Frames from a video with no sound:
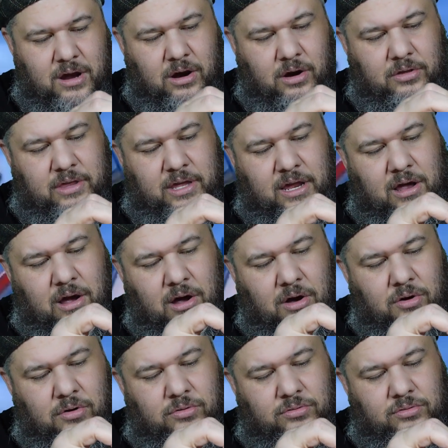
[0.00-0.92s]
are the
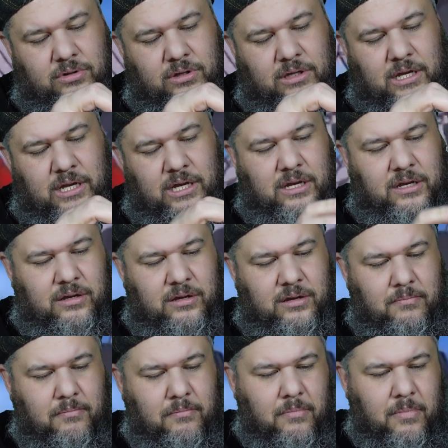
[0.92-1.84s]
only
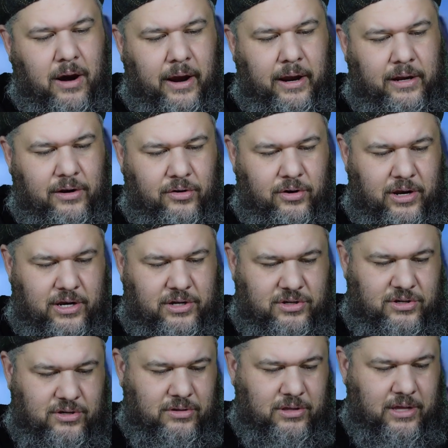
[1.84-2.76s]
minor
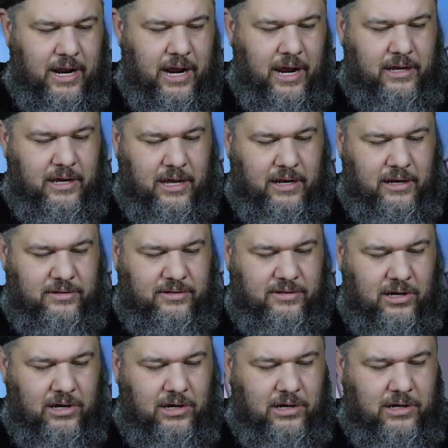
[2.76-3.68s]
issue that I kind of
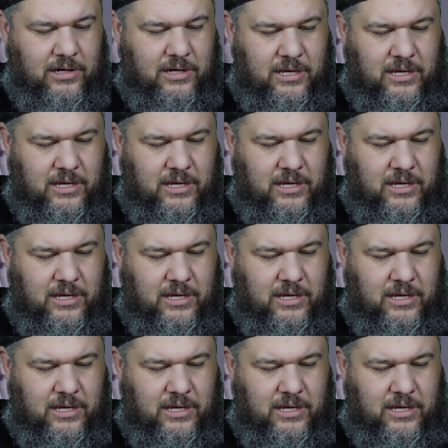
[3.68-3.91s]
saw.